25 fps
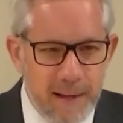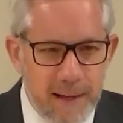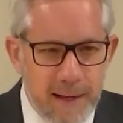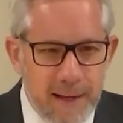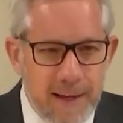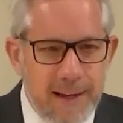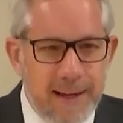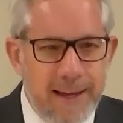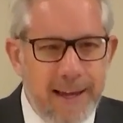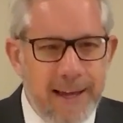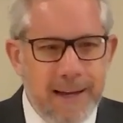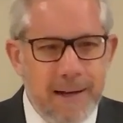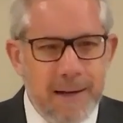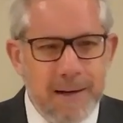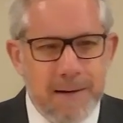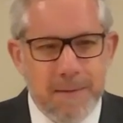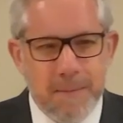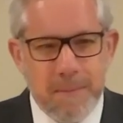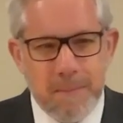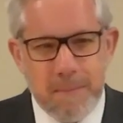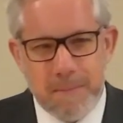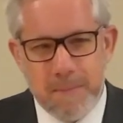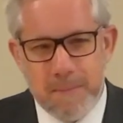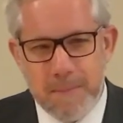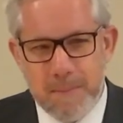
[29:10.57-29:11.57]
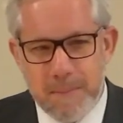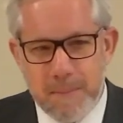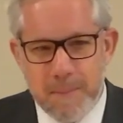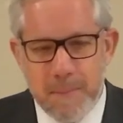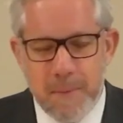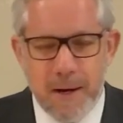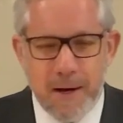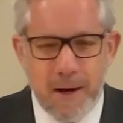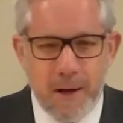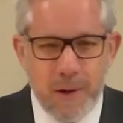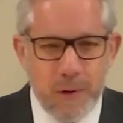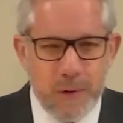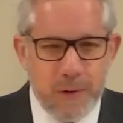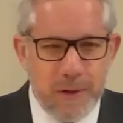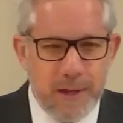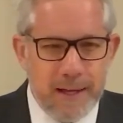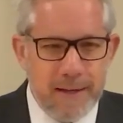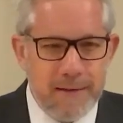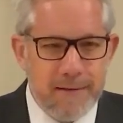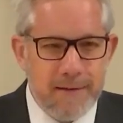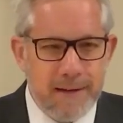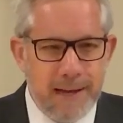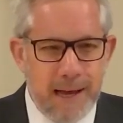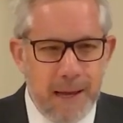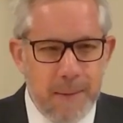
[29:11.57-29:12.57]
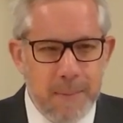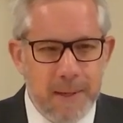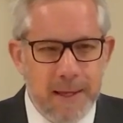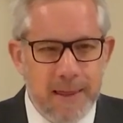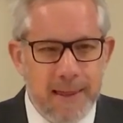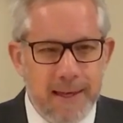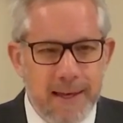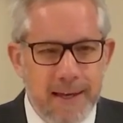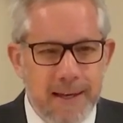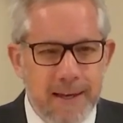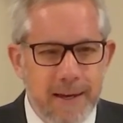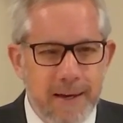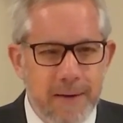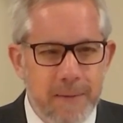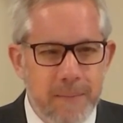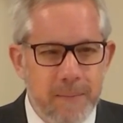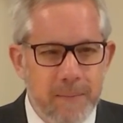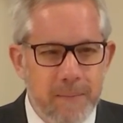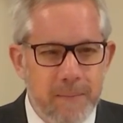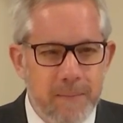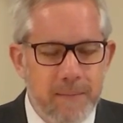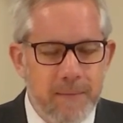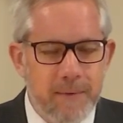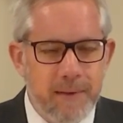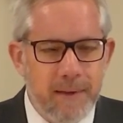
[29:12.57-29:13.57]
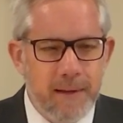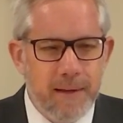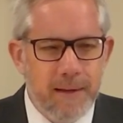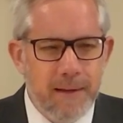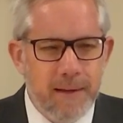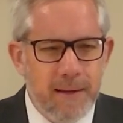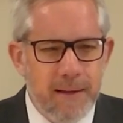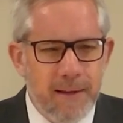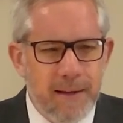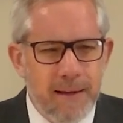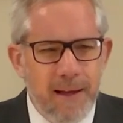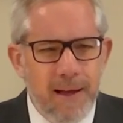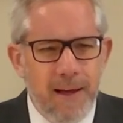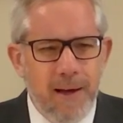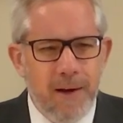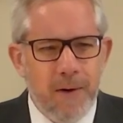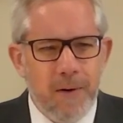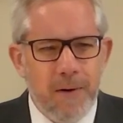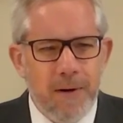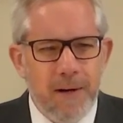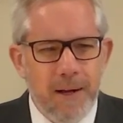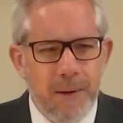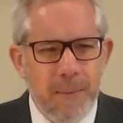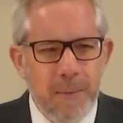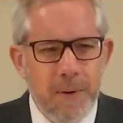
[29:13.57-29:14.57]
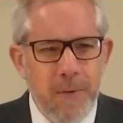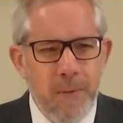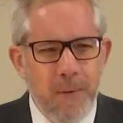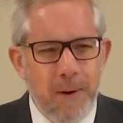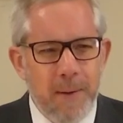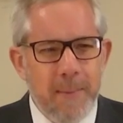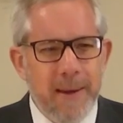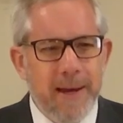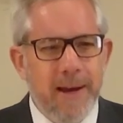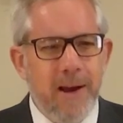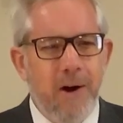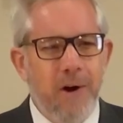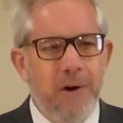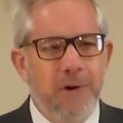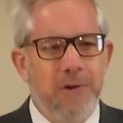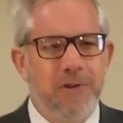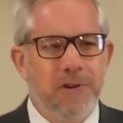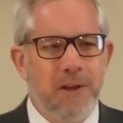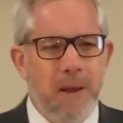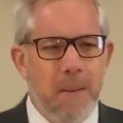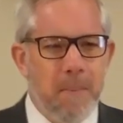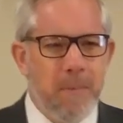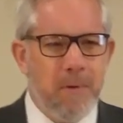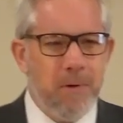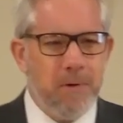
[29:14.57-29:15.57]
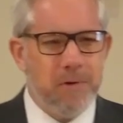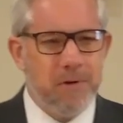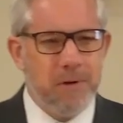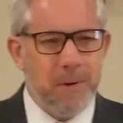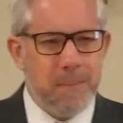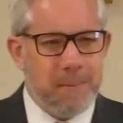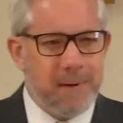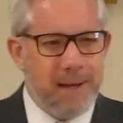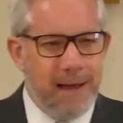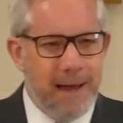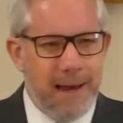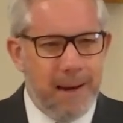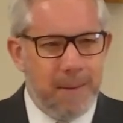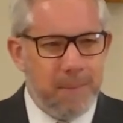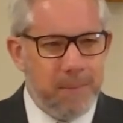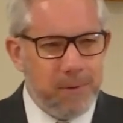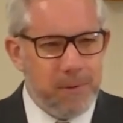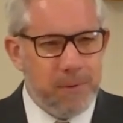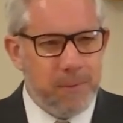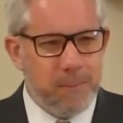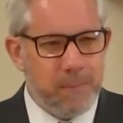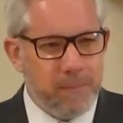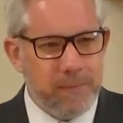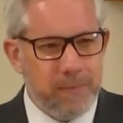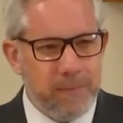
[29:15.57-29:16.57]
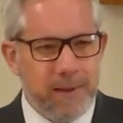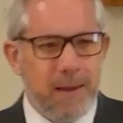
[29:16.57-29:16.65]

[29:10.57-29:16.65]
And among other things, it got me thinking, "Oh, I wonder why my car stumbles sometimes."